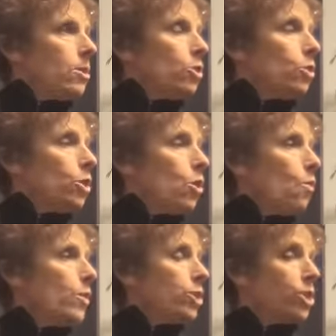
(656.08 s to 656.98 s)
You can
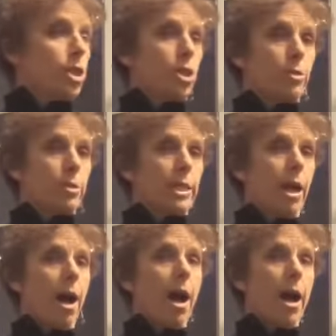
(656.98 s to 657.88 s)
always just use the
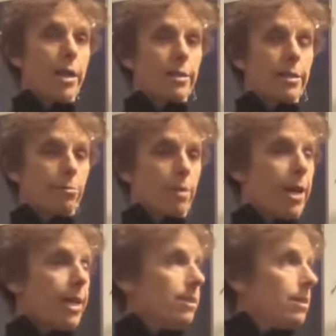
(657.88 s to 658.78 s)
eyes,
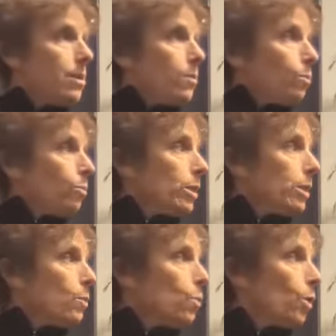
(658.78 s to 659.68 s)
right?
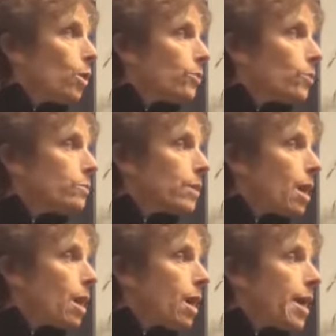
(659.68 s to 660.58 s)
Really work those
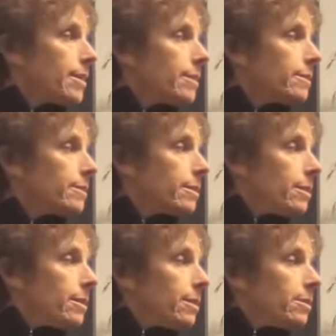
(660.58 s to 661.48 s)
eyes.
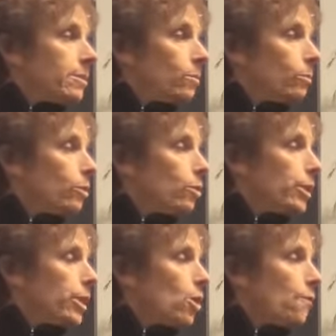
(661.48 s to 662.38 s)
So
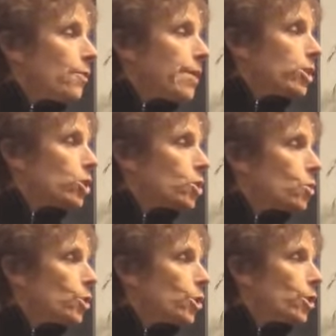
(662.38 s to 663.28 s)
looking over that
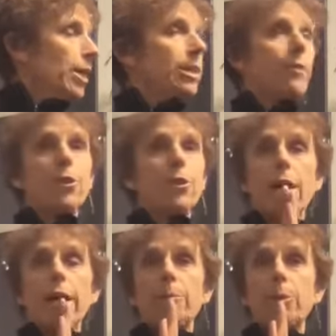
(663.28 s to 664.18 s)
shoulder, and if you're
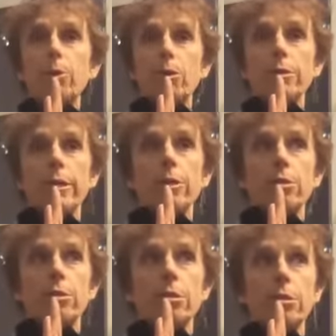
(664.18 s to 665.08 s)
not able to rotate, you're
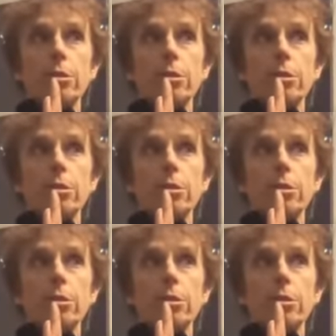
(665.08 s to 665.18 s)
just